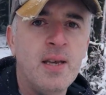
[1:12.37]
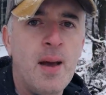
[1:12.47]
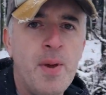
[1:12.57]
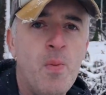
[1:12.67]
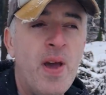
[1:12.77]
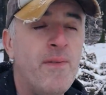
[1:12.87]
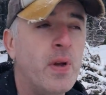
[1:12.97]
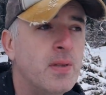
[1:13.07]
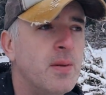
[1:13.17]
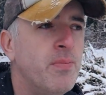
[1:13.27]
is that I've been waiting
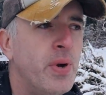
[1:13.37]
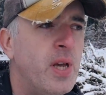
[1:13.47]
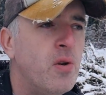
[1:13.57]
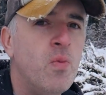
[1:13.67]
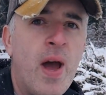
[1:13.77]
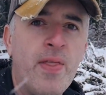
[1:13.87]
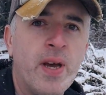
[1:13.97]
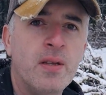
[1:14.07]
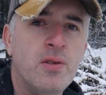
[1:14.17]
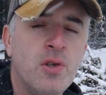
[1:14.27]
for some pretty good
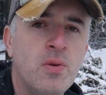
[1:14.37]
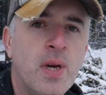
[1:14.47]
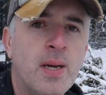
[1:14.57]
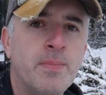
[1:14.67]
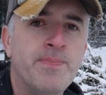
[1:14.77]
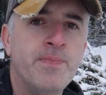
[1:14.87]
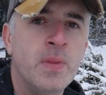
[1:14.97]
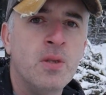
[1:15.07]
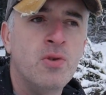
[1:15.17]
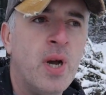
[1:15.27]
weather to
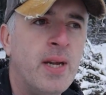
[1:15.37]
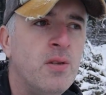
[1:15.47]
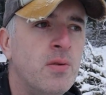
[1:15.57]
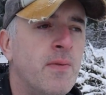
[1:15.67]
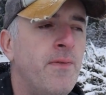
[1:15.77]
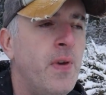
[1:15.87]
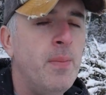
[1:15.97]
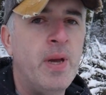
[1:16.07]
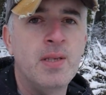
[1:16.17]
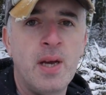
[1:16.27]
try and do some
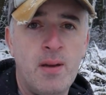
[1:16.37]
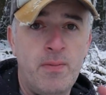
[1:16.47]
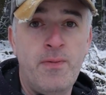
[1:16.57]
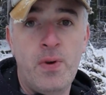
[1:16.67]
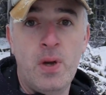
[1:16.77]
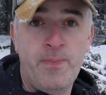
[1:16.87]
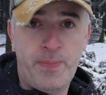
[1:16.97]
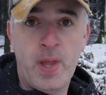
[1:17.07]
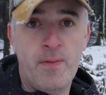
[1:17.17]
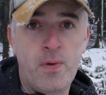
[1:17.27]
filming for
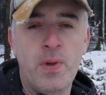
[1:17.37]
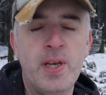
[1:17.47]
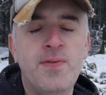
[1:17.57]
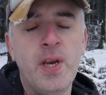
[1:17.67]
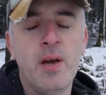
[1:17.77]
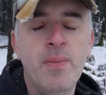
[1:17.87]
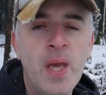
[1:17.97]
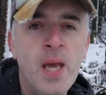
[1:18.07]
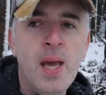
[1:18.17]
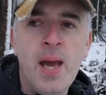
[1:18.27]
this video.
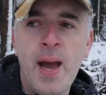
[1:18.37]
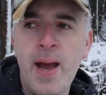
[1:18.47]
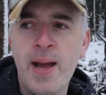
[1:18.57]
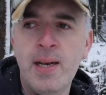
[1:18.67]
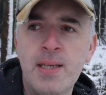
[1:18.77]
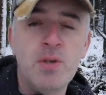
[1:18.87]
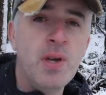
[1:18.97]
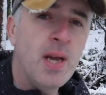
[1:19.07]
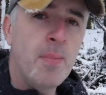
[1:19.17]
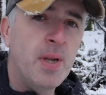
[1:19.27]
And it was
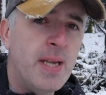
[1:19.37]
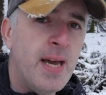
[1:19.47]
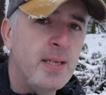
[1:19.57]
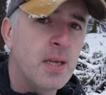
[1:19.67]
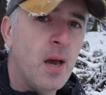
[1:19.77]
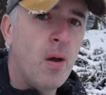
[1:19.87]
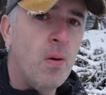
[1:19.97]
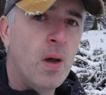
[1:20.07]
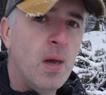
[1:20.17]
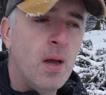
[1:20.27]
only a couple of days
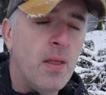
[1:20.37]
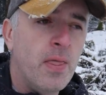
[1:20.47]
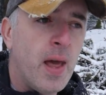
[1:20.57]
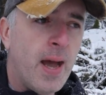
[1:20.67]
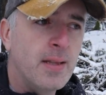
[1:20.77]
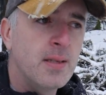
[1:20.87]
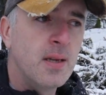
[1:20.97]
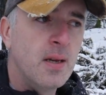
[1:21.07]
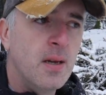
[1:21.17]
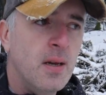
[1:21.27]
ago that
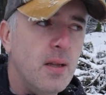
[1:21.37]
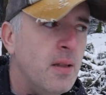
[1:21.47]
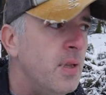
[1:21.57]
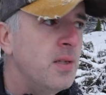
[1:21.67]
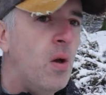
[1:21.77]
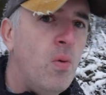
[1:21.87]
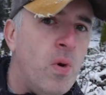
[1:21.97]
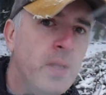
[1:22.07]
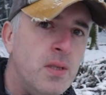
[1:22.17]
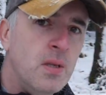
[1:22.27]
this whole
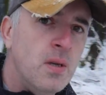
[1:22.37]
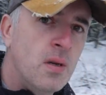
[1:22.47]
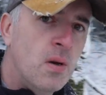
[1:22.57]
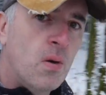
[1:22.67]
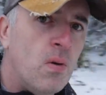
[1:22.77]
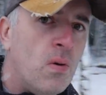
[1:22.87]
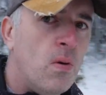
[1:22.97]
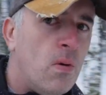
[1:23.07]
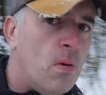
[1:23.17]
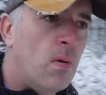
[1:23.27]
woods,
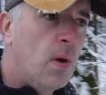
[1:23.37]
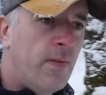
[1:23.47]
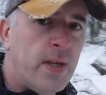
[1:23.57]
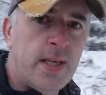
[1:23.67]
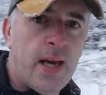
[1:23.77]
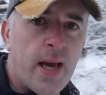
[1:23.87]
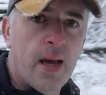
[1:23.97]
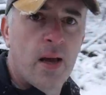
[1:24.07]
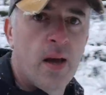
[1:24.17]
all of this here,